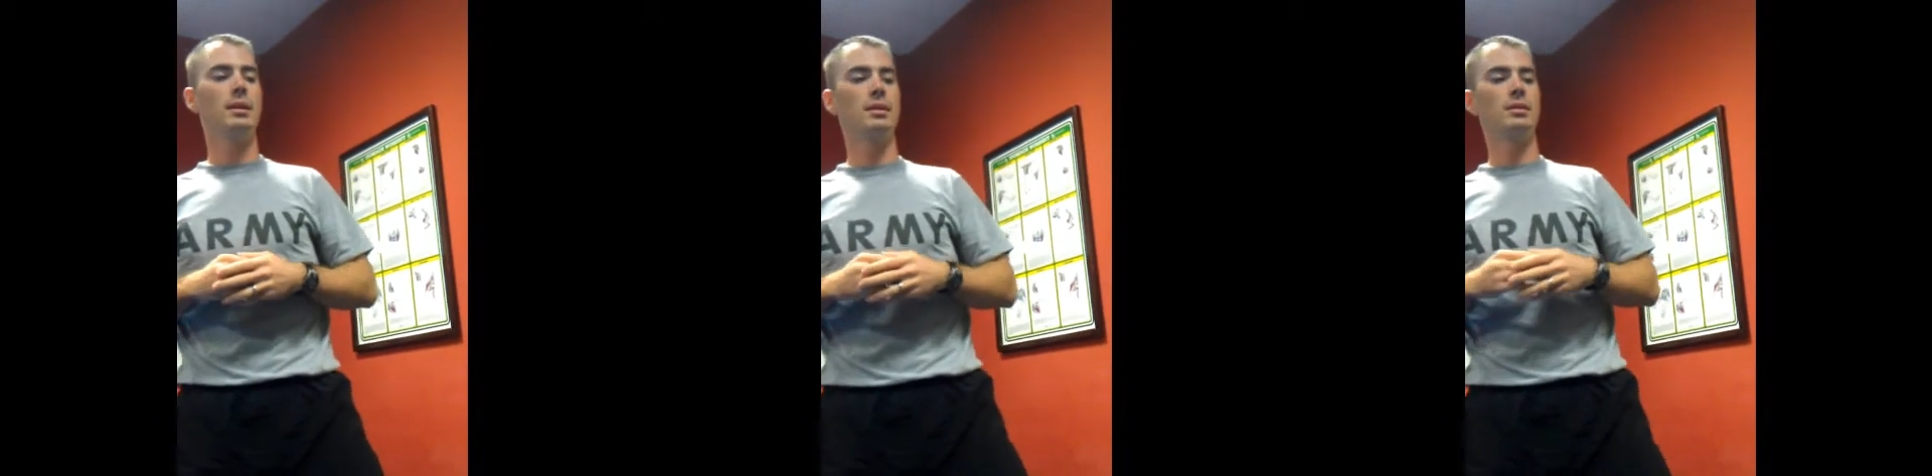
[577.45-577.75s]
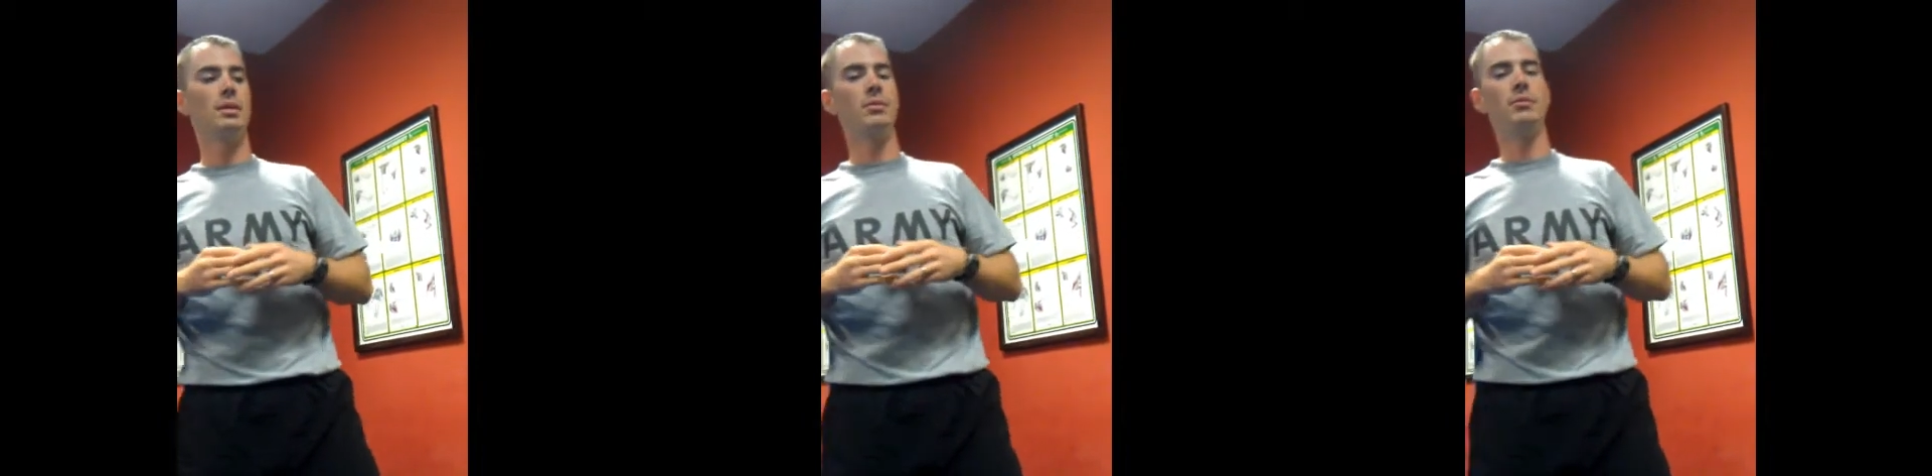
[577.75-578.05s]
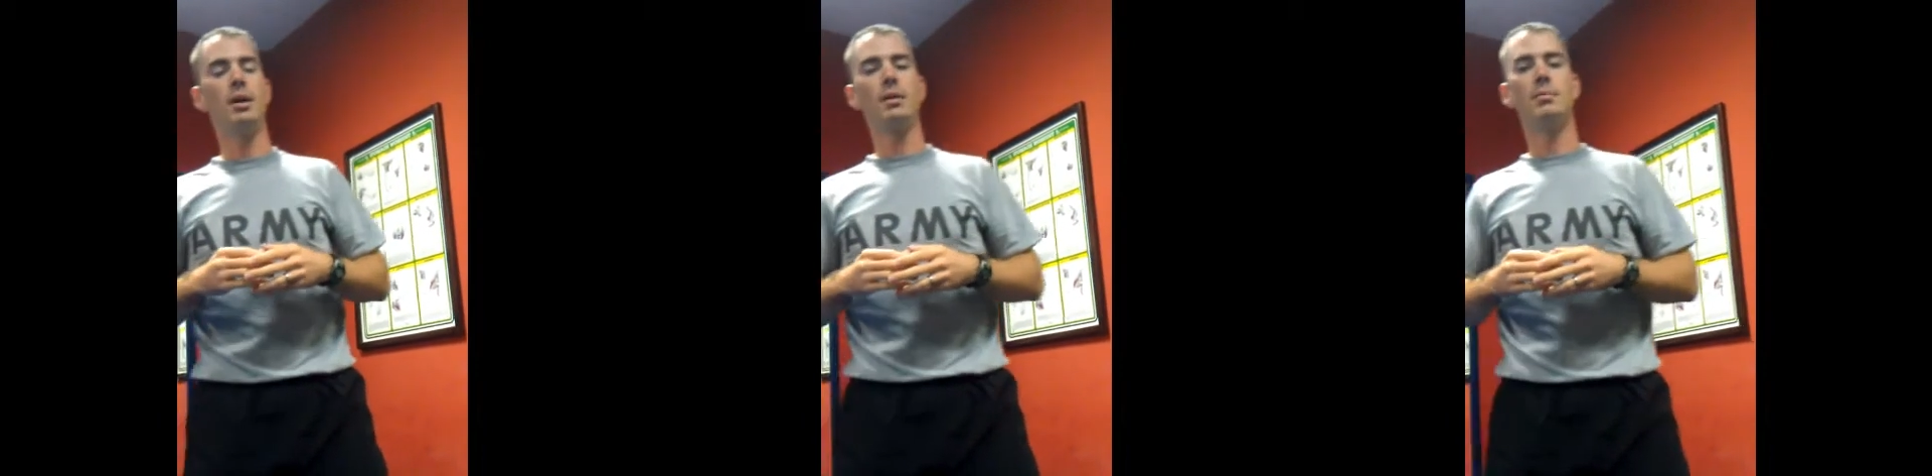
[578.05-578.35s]
Like I said,
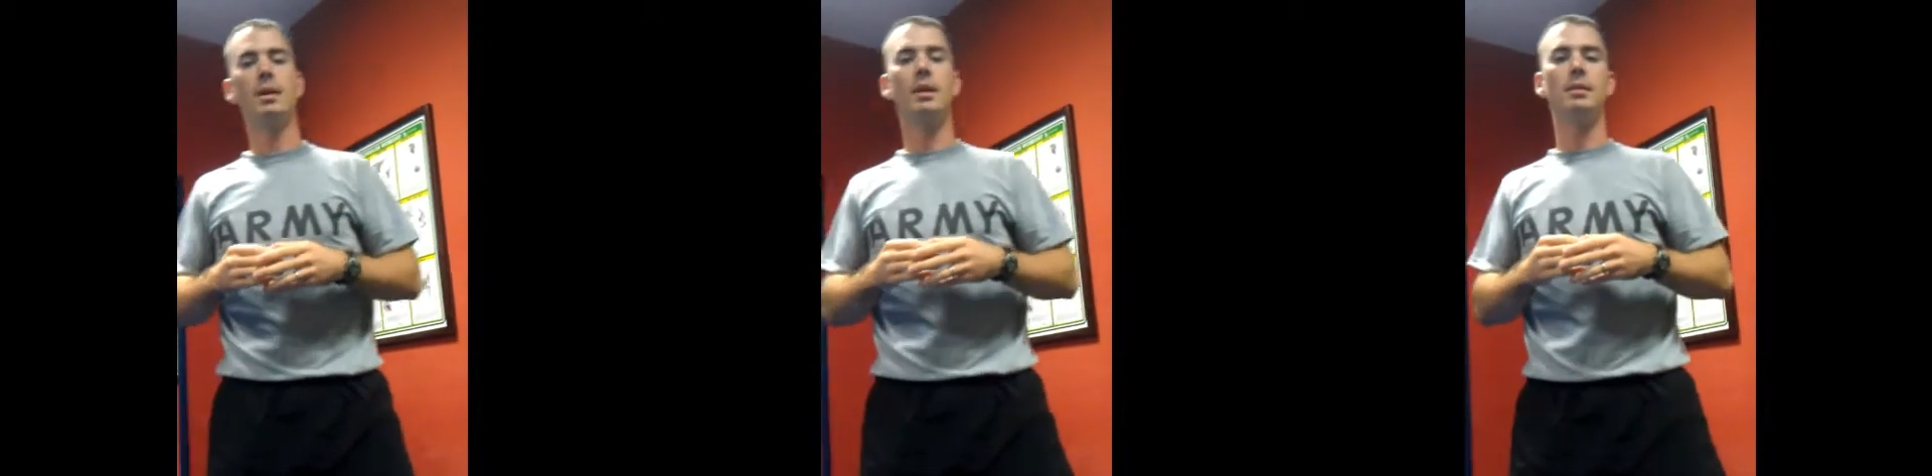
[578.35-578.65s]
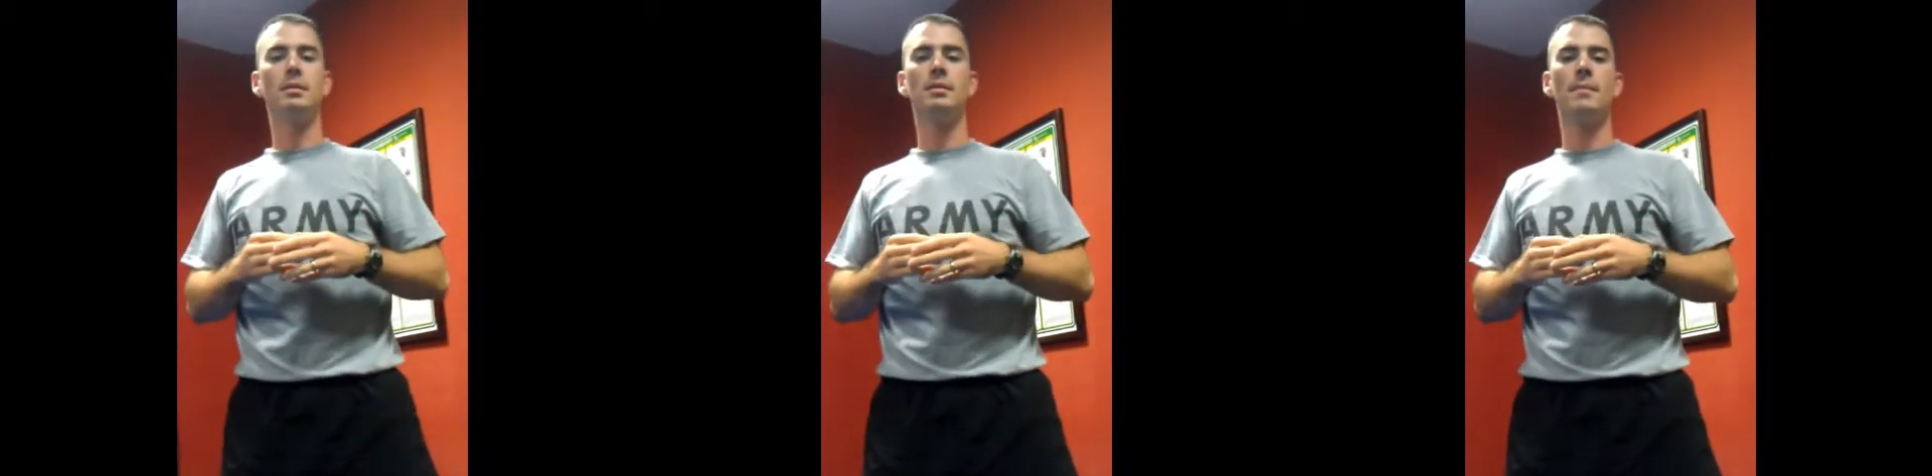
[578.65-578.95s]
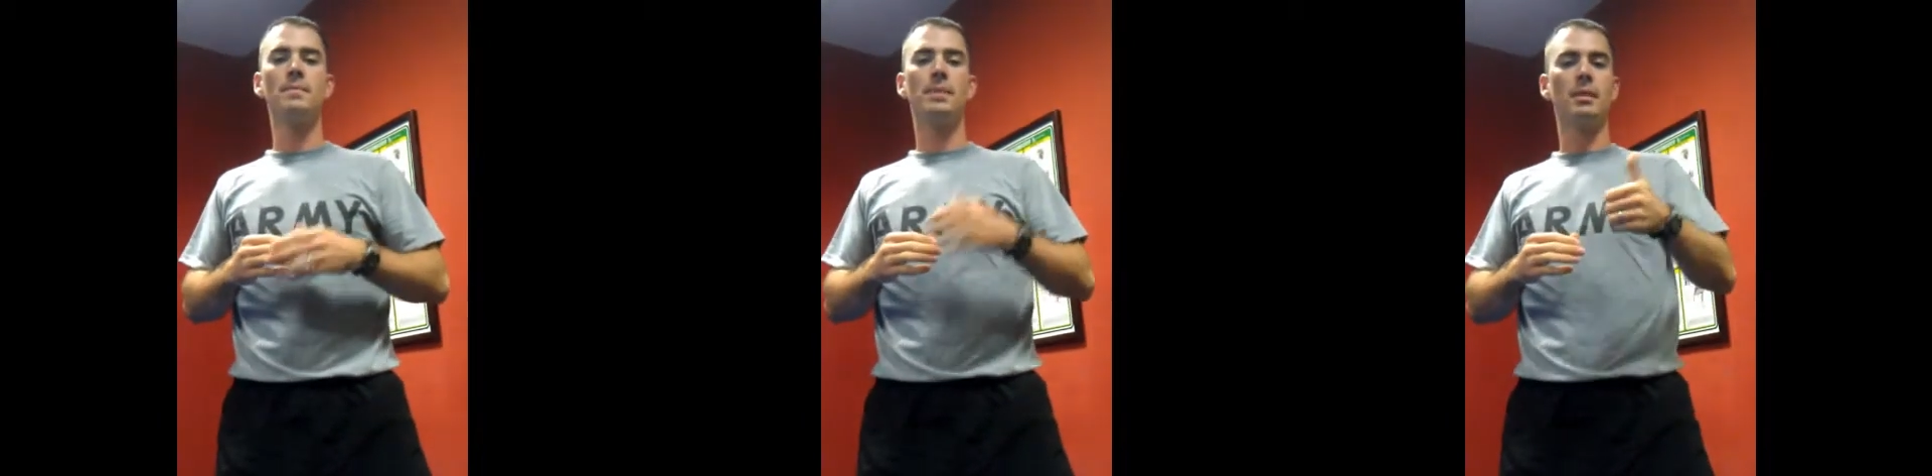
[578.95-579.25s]
we talked about
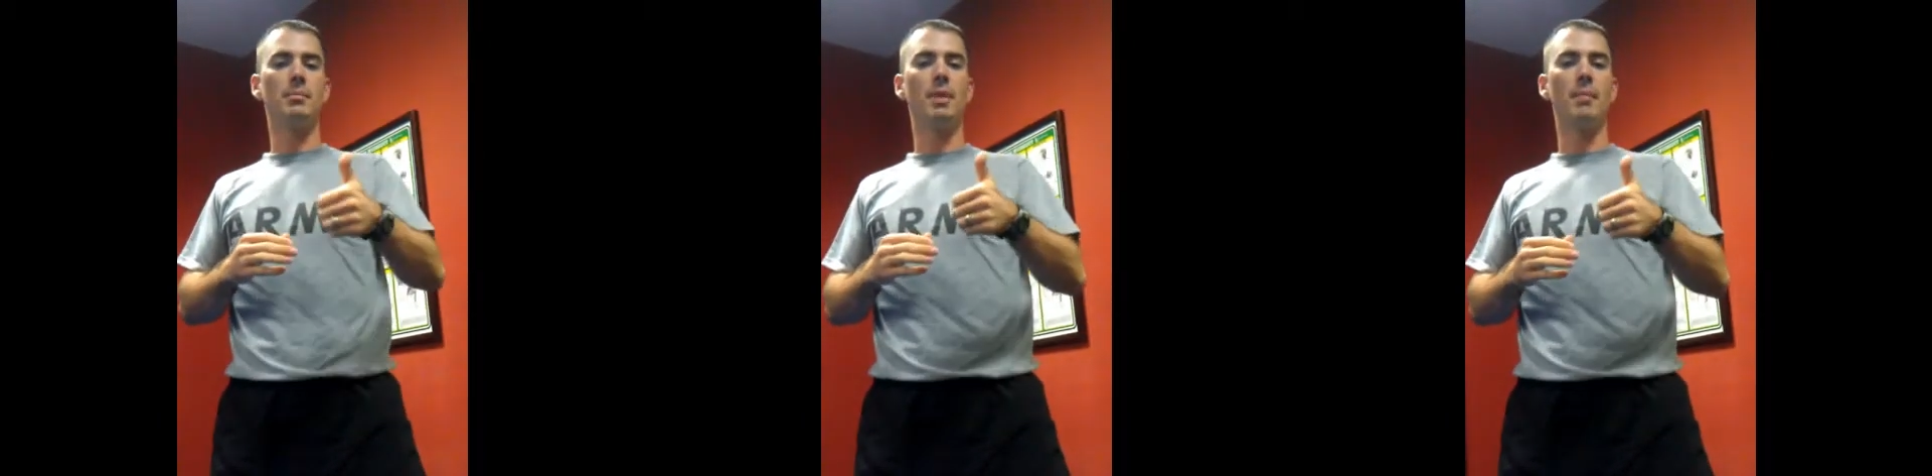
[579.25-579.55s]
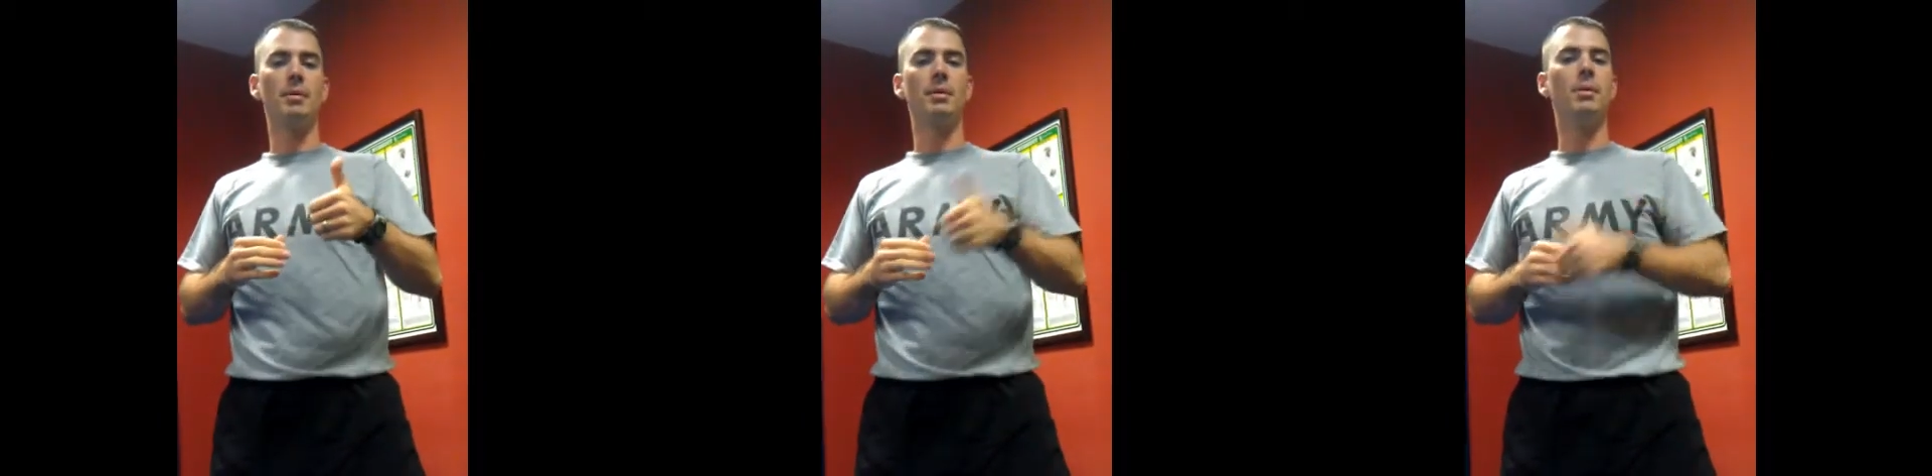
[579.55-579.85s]
the proper